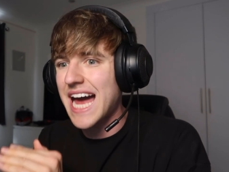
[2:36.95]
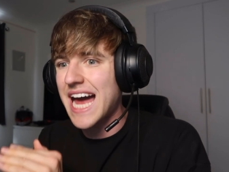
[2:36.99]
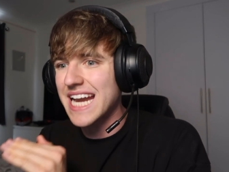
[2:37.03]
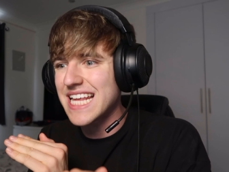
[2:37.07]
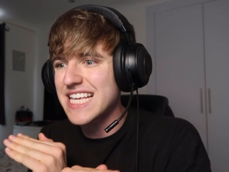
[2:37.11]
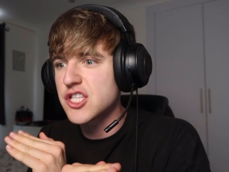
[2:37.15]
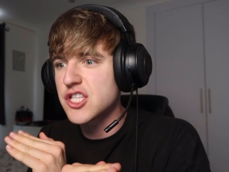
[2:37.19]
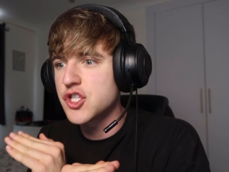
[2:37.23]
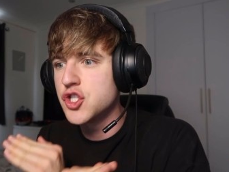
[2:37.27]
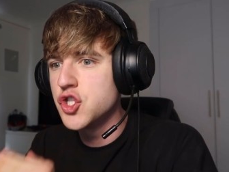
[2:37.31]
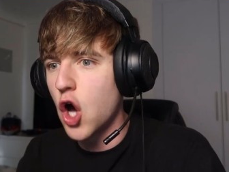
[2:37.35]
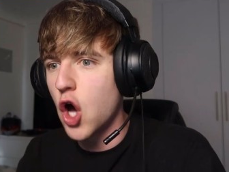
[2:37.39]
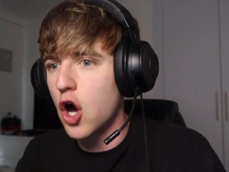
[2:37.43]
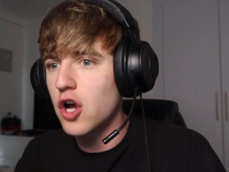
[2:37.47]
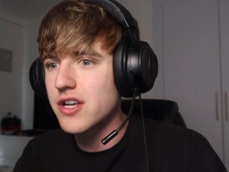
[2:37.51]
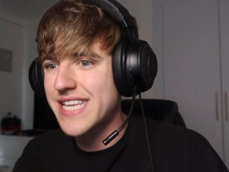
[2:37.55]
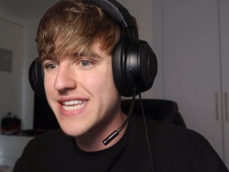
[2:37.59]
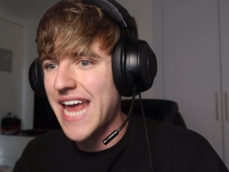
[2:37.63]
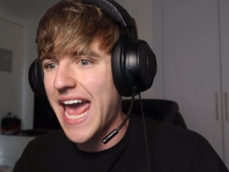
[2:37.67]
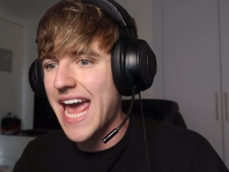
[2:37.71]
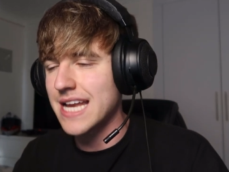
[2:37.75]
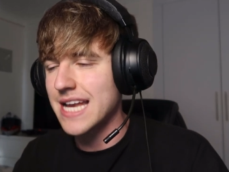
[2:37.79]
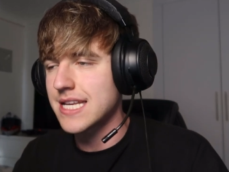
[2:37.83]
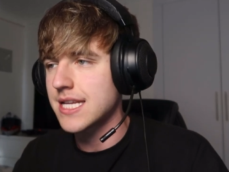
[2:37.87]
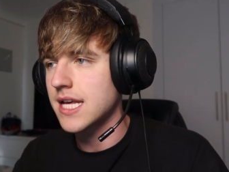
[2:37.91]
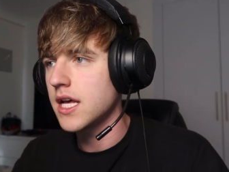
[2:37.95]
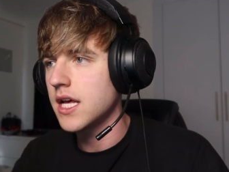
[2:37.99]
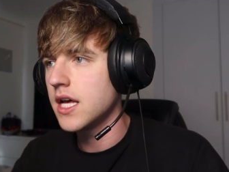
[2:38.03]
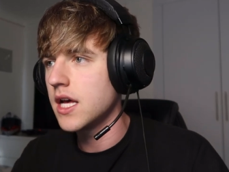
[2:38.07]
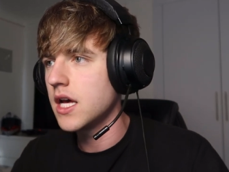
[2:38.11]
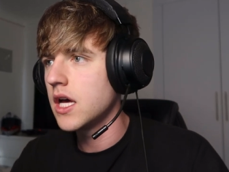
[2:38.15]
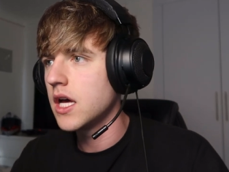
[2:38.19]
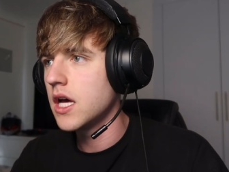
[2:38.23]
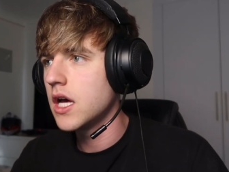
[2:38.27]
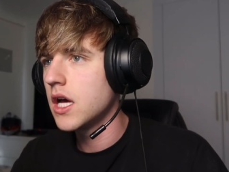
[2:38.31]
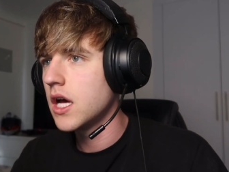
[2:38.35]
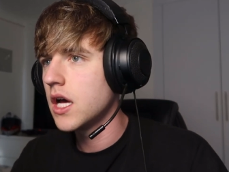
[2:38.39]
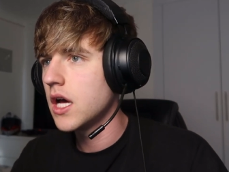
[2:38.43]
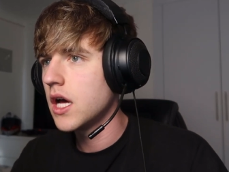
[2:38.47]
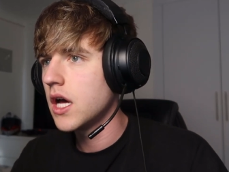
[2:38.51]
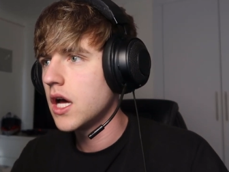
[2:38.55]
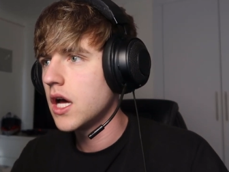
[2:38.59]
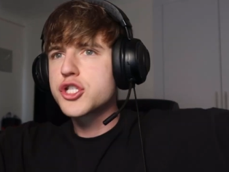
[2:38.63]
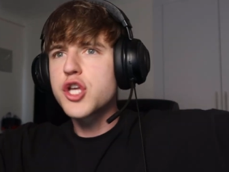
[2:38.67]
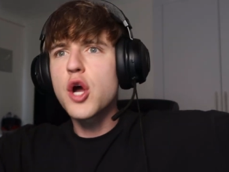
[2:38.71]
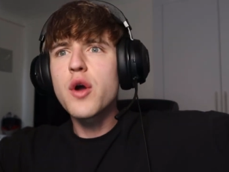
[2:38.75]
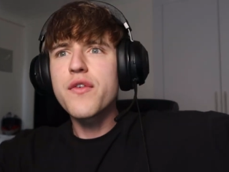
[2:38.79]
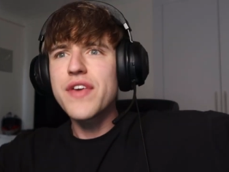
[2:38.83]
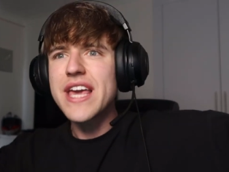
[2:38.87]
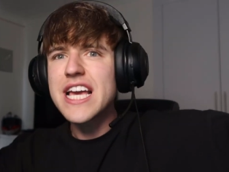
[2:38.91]
and he's not dead.
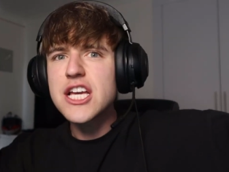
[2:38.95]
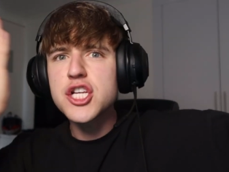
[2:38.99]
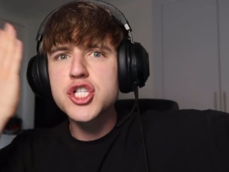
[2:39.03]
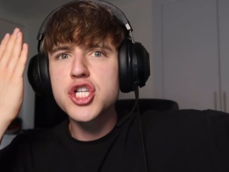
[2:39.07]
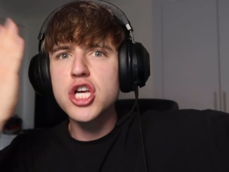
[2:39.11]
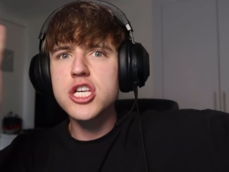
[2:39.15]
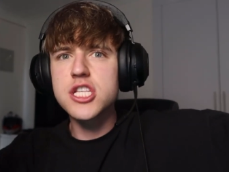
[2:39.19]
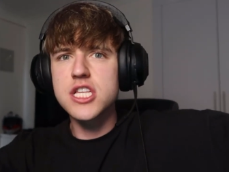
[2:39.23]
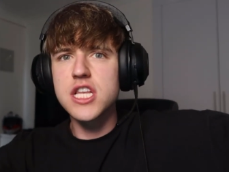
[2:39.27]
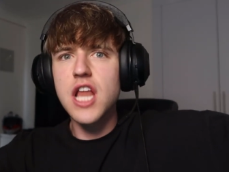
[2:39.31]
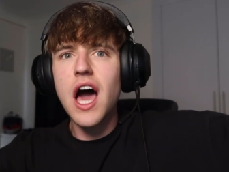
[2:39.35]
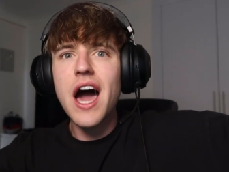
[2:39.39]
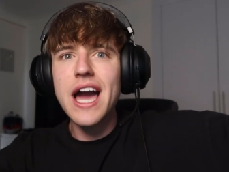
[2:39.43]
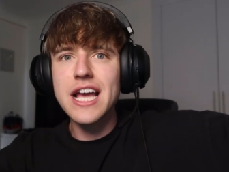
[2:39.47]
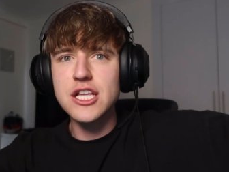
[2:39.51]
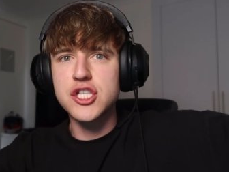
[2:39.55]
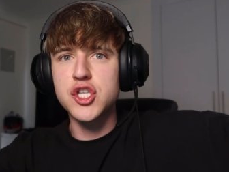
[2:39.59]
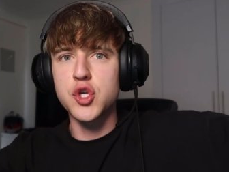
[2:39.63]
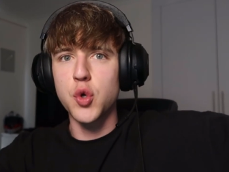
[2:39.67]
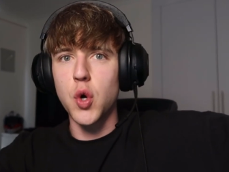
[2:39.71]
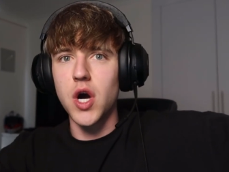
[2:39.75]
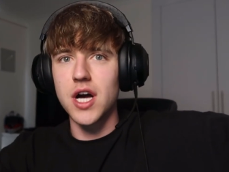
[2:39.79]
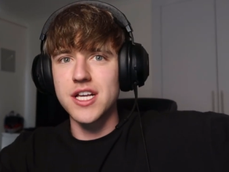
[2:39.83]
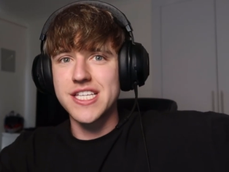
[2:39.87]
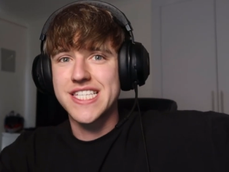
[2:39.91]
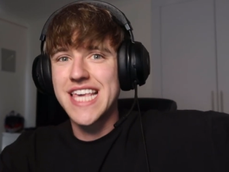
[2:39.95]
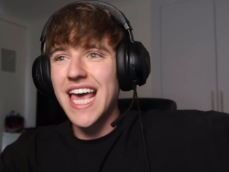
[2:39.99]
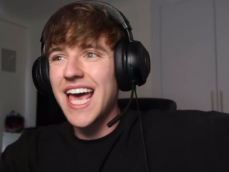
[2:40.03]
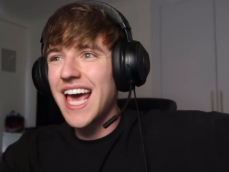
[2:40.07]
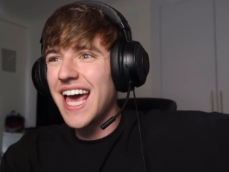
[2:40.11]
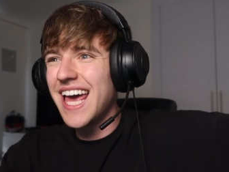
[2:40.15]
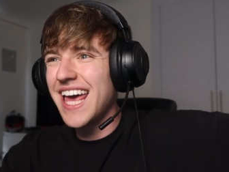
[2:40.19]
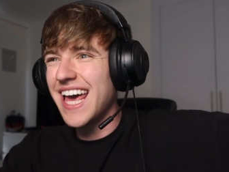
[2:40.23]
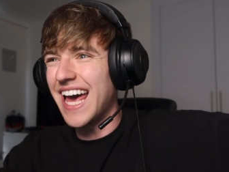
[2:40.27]
So he's just lied to us.